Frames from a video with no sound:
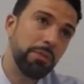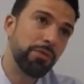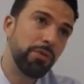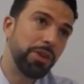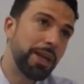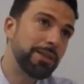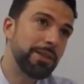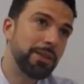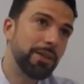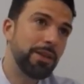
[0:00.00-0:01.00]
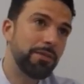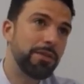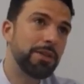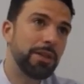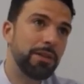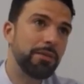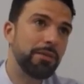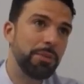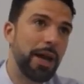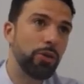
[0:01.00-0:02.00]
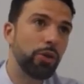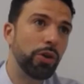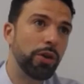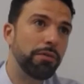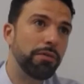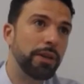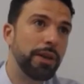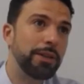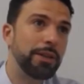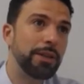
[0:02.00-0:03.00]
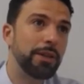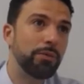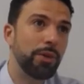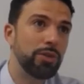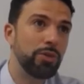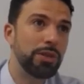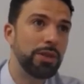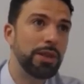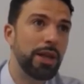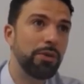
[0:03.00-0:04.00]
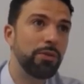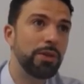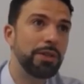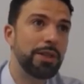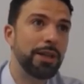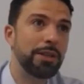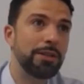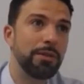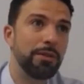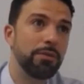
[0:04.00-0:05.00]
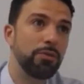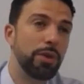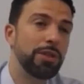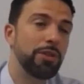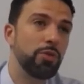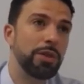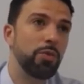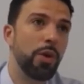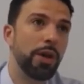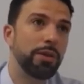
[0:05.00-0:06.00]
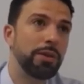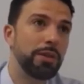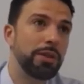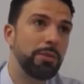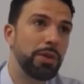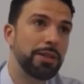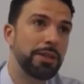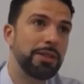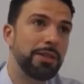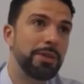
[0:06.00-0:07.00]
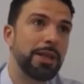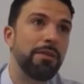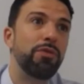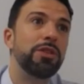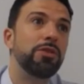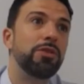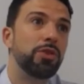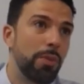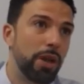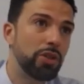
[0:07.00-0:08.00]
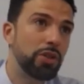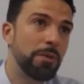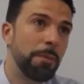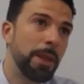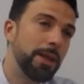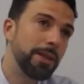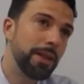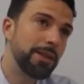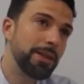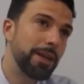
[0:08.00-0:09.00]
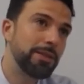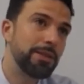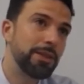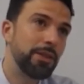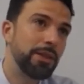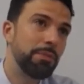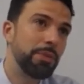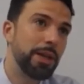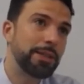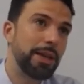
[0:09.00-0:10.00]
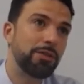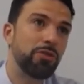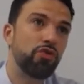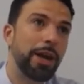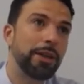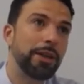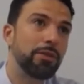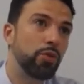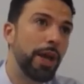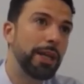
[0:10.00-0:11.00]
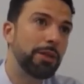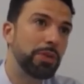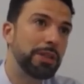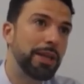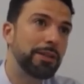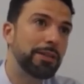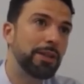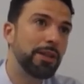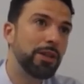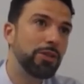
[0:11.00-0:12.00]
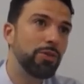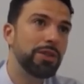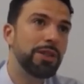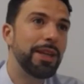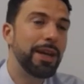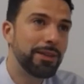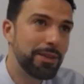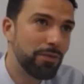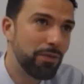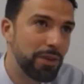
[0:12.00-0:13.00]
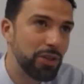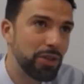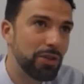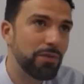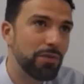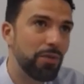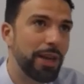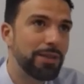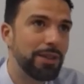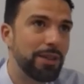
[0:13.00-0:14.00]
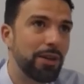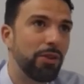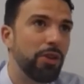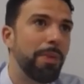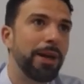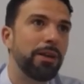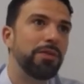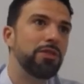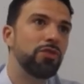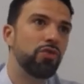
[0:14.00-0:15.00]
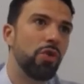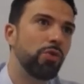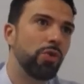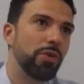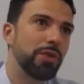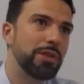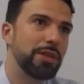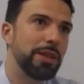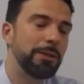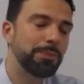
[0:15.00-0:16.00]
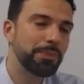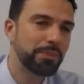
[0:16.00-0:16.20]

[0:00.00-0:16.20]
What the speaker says: But for next year, they're still behind the curve. And what you see now is that 2021 EPS estimates have risen so much that next year EPS has contracted to 8%. So you see negative revisions for next year on the back of this strong growth this year.